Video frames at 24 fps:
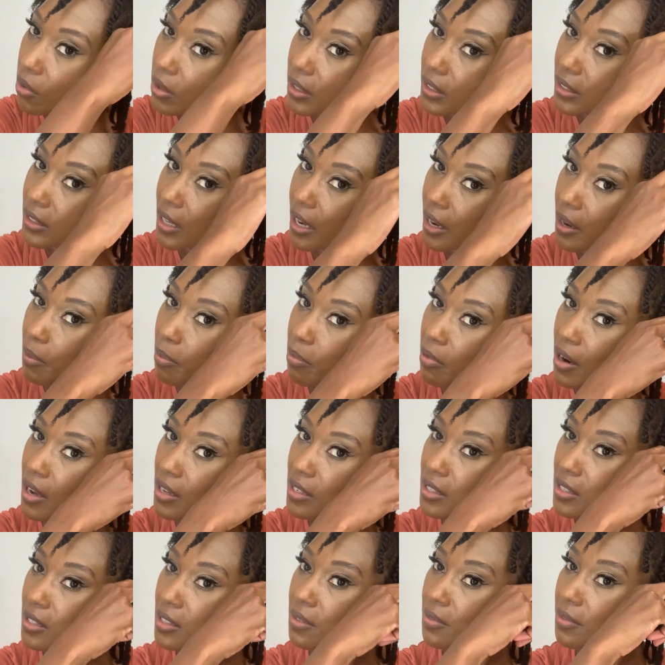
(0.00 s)
entire
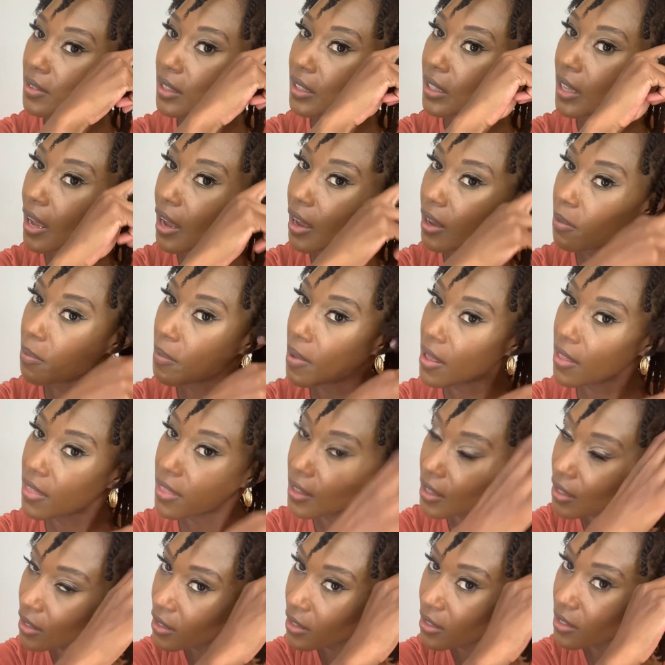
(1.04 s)
process of the lock
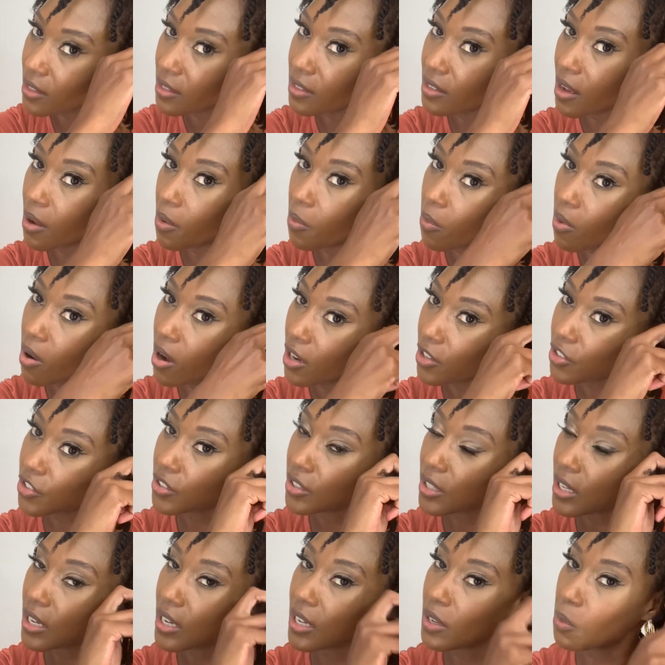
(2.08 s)
method, this is not wash
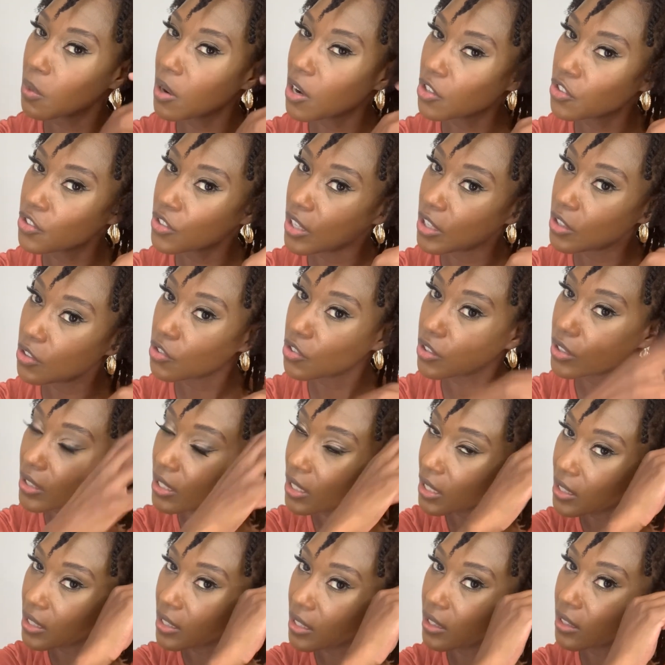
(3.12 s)
day. Wash day usually
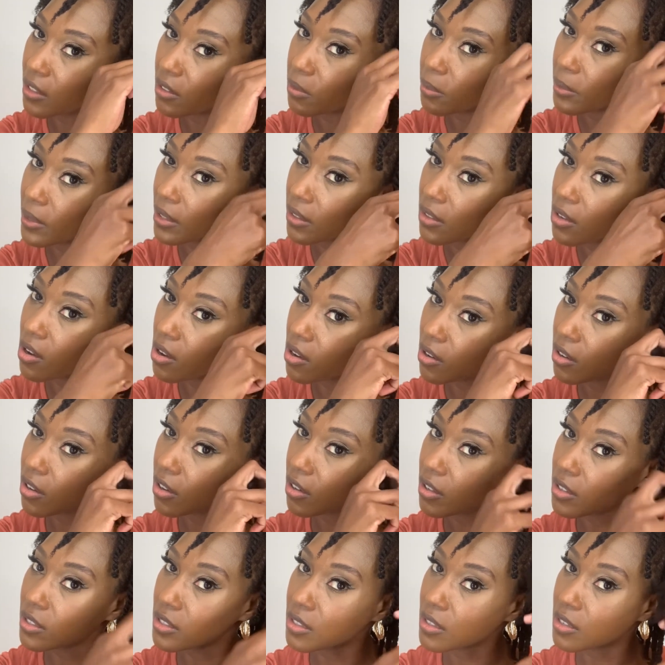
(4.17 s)
takes a little bit longer
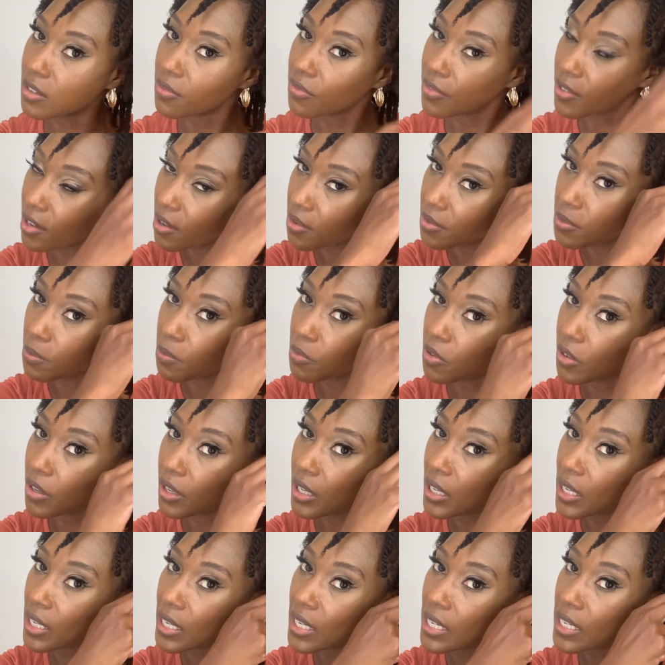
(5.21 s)
because it involves more
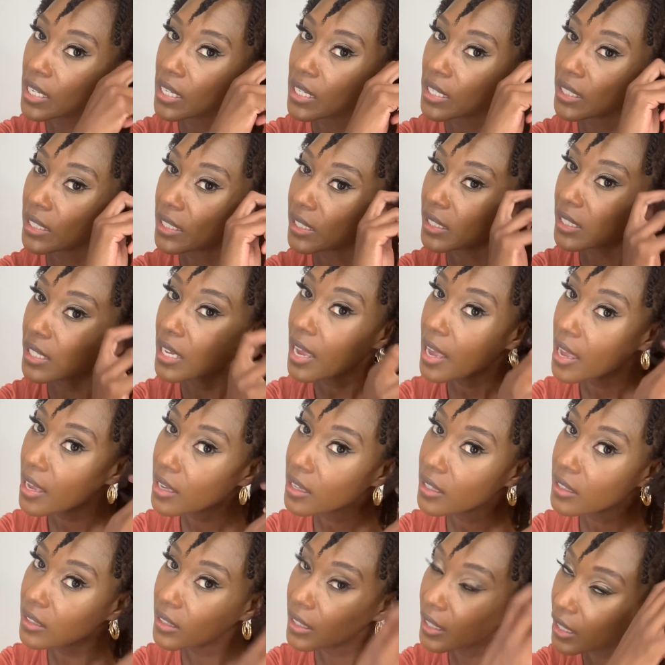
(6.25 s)

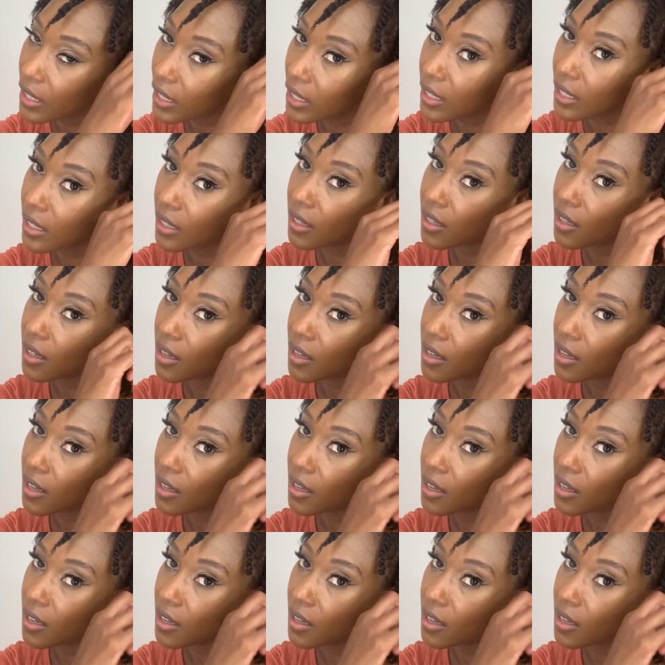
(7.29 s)
detangling.